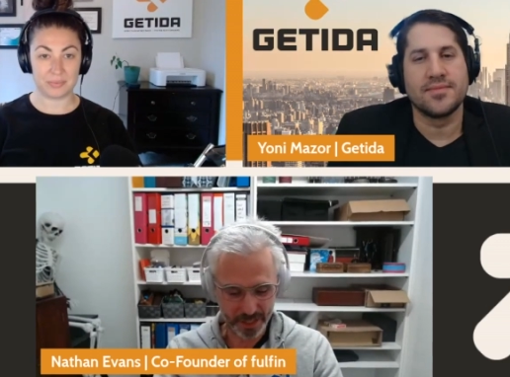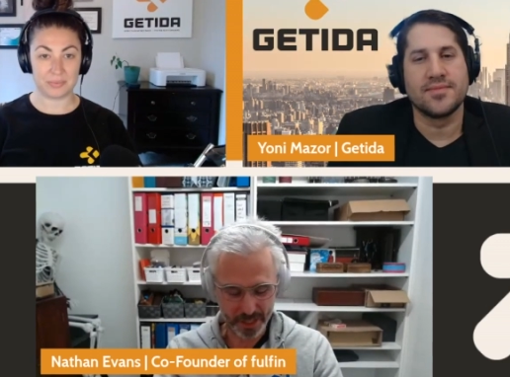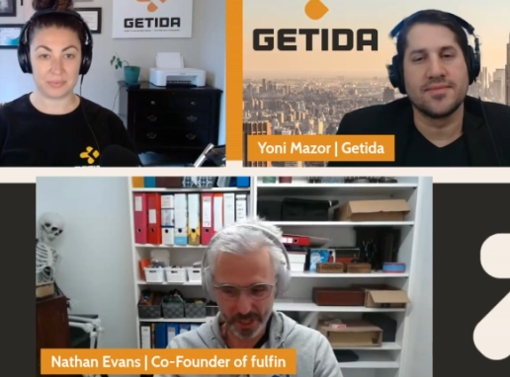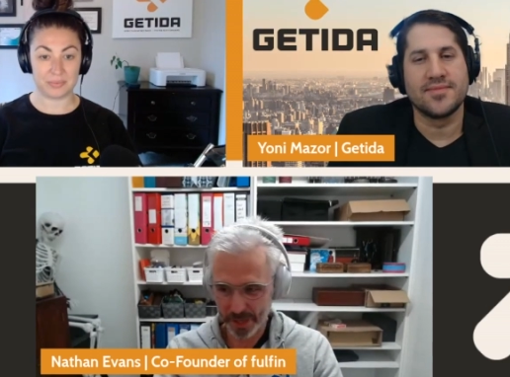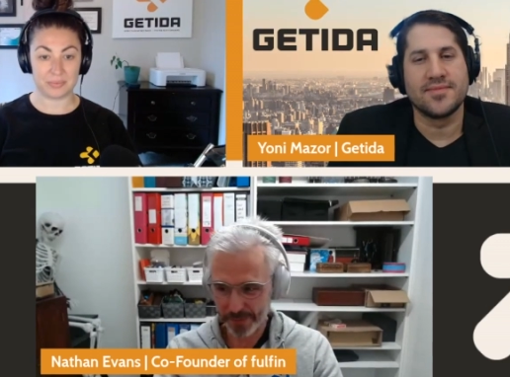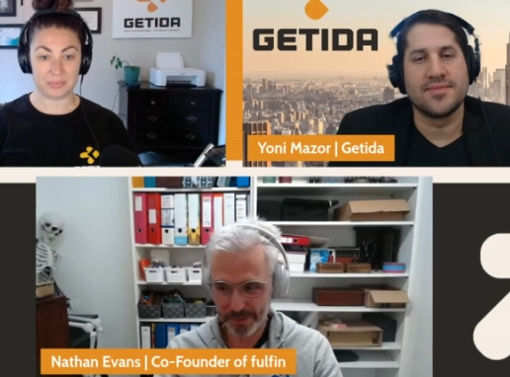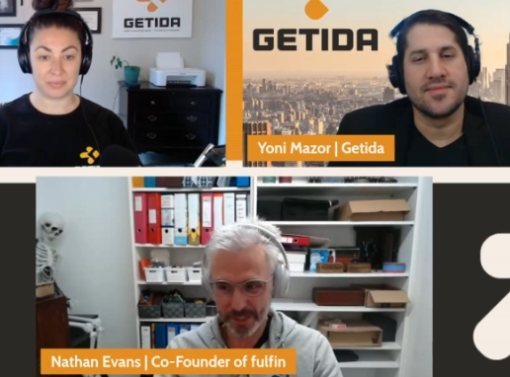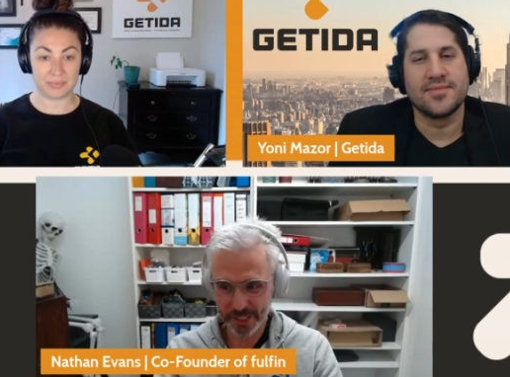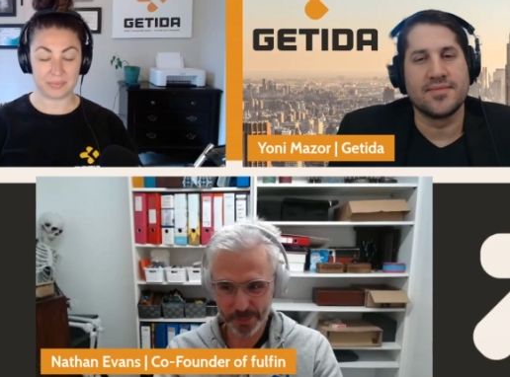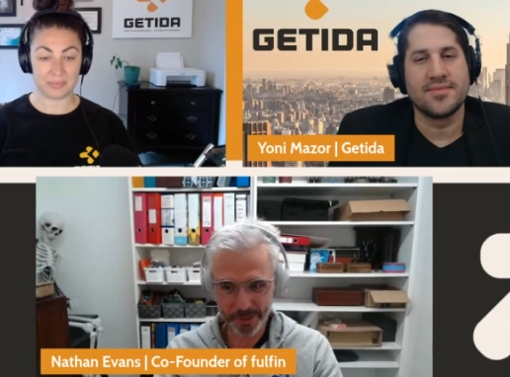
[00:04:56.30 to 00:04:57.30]
Speaker 1: loved
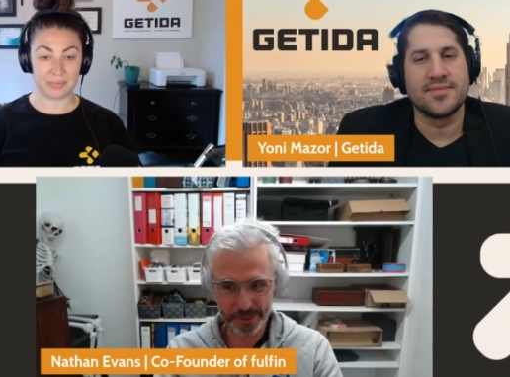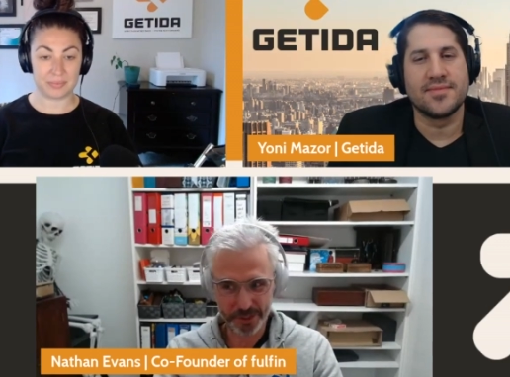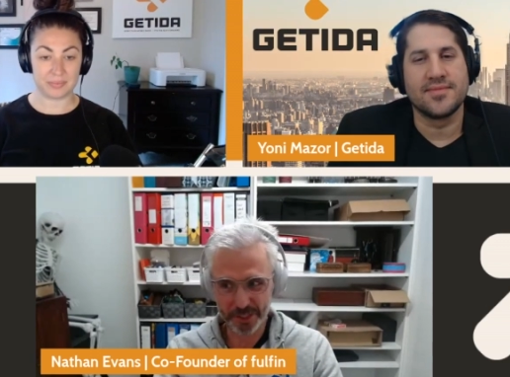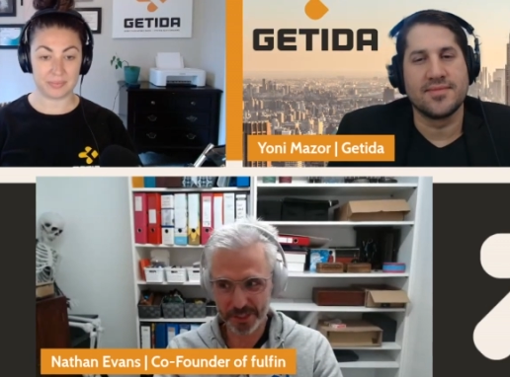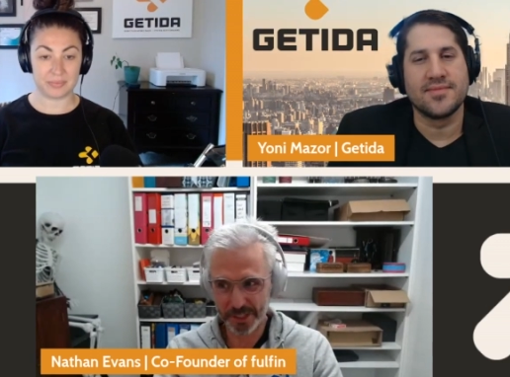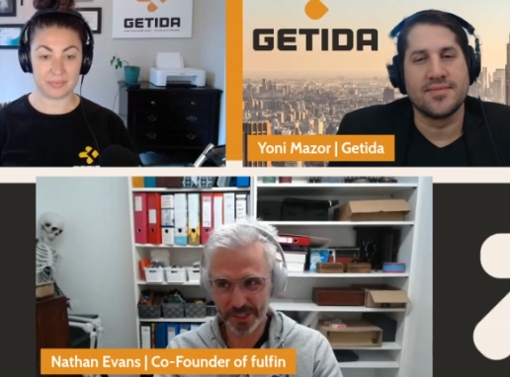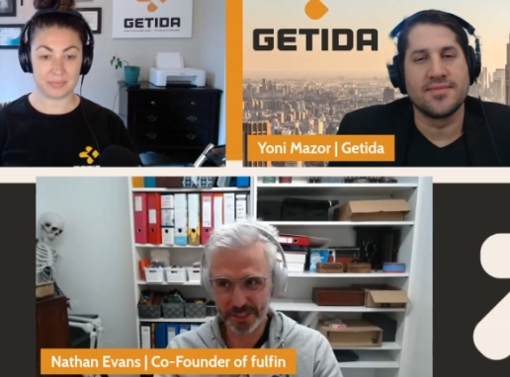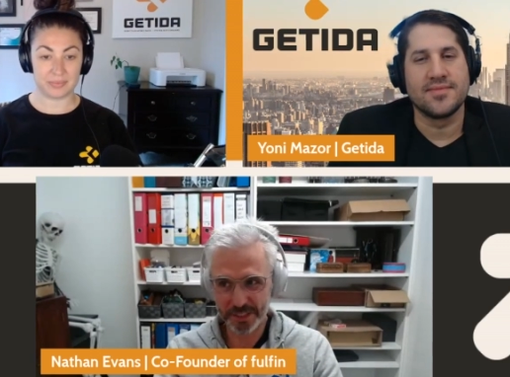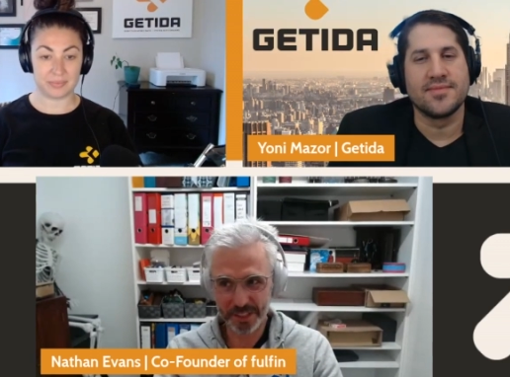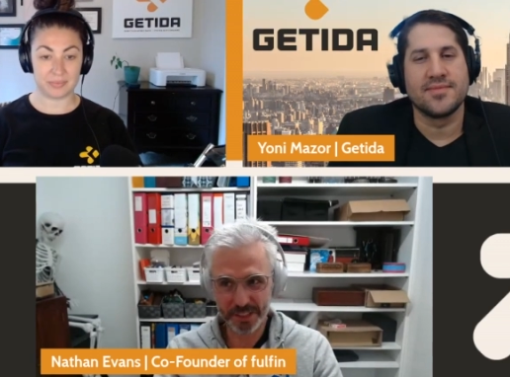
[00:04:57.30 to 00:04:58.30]
the experience and the and
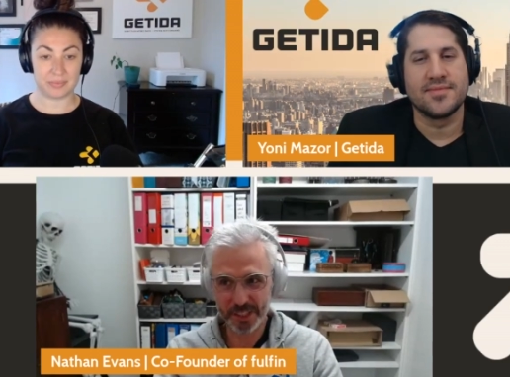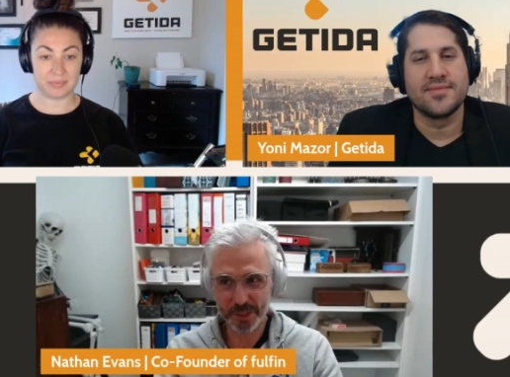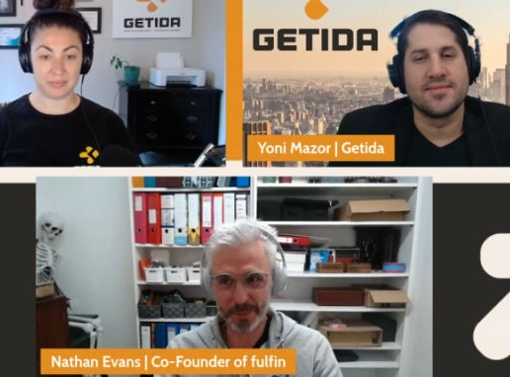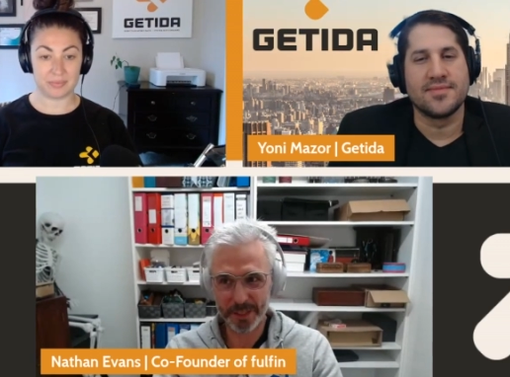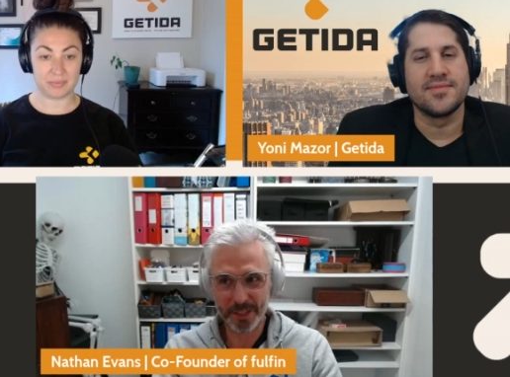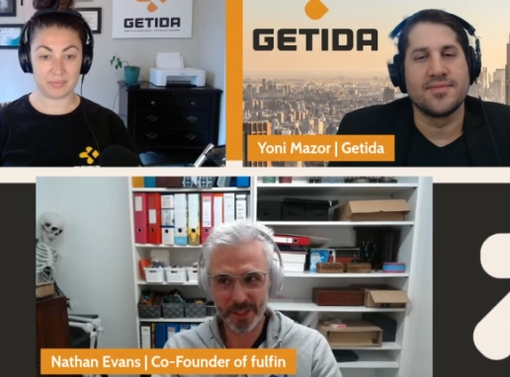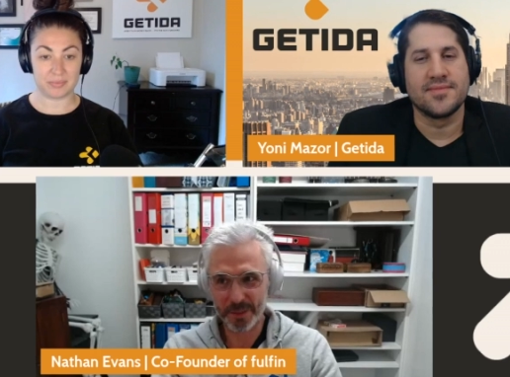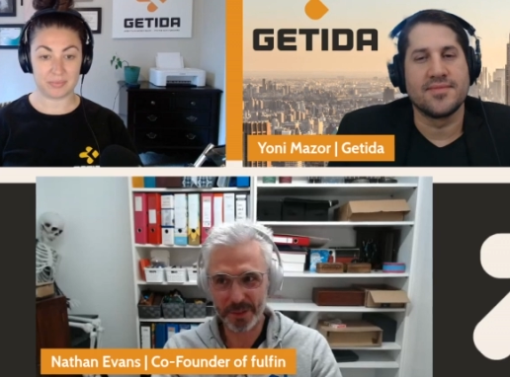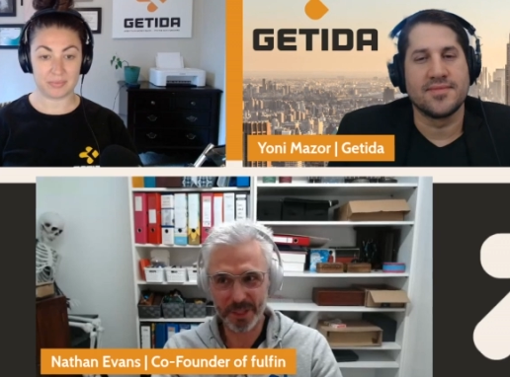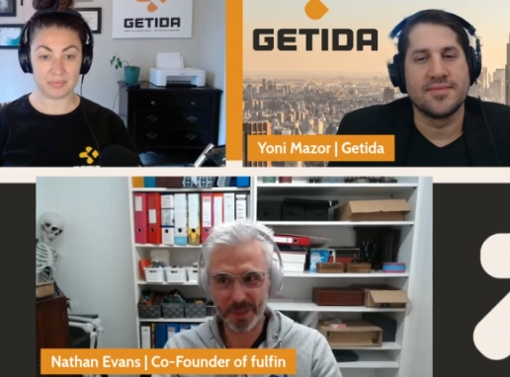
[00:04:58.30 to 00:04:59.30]
the, the discipline
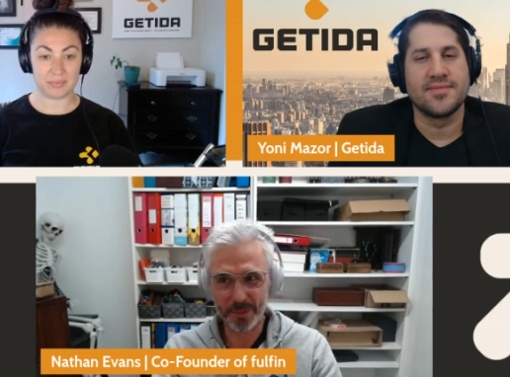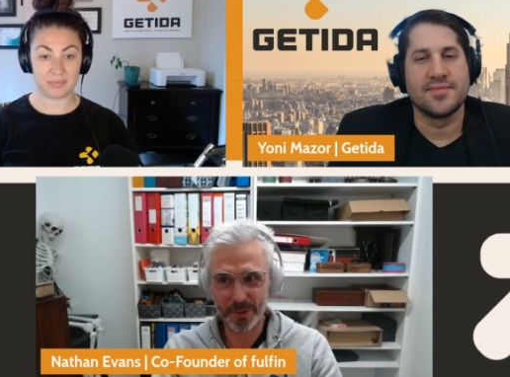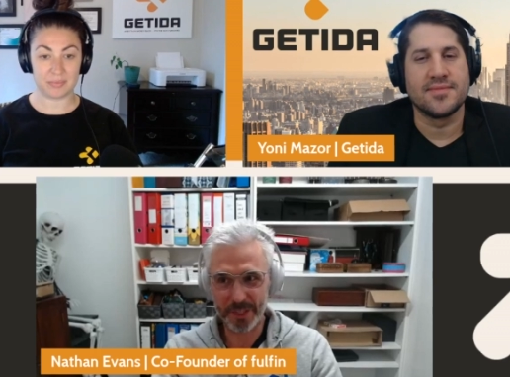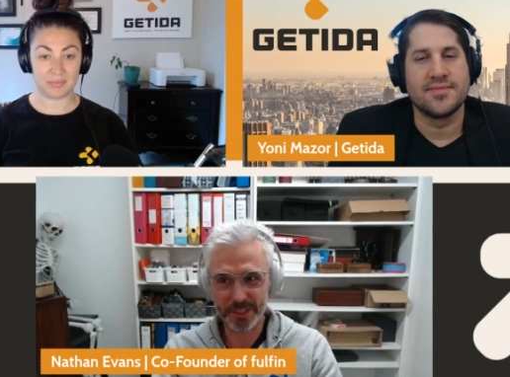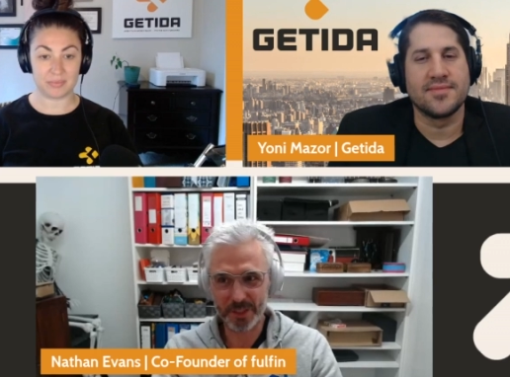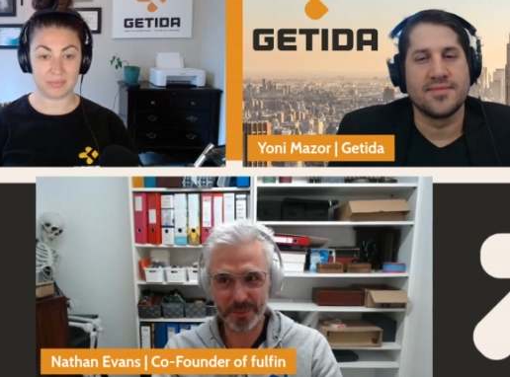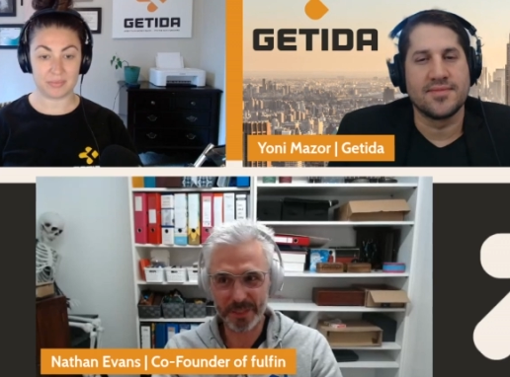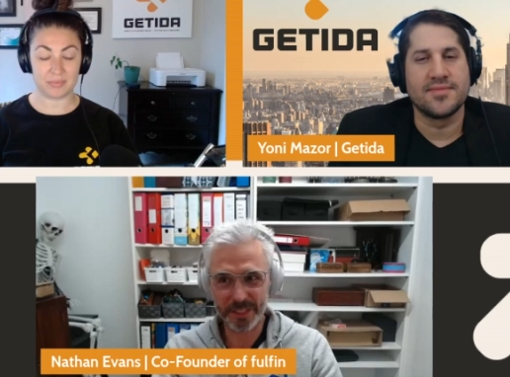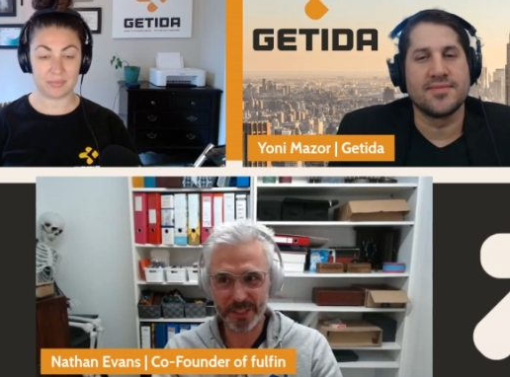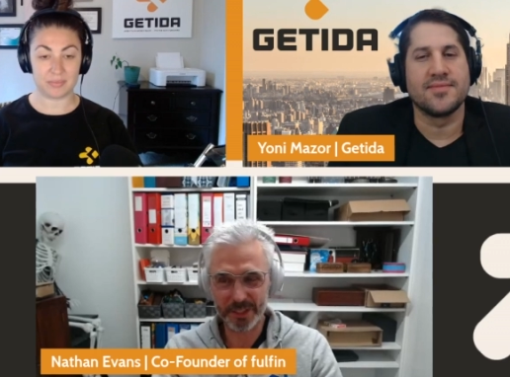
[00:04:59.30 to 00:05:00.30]
that it that it brought into me.